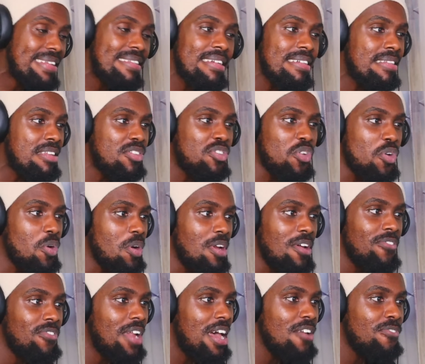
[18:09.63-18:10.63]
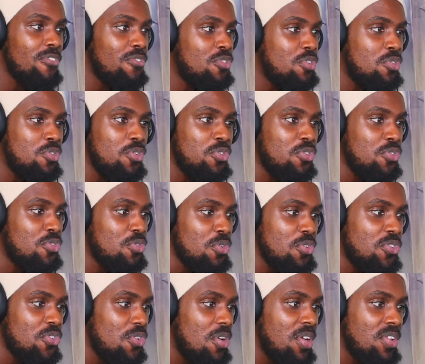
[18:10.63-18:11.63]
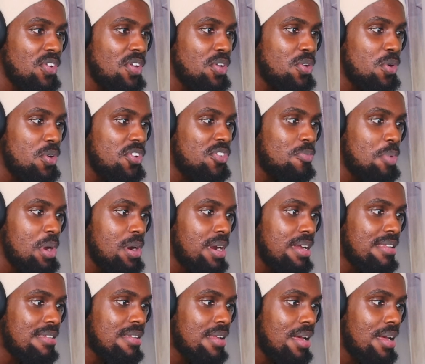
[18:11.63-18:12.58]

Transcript: just the circle of life of Jujutsu sorcerers and cursed spirits.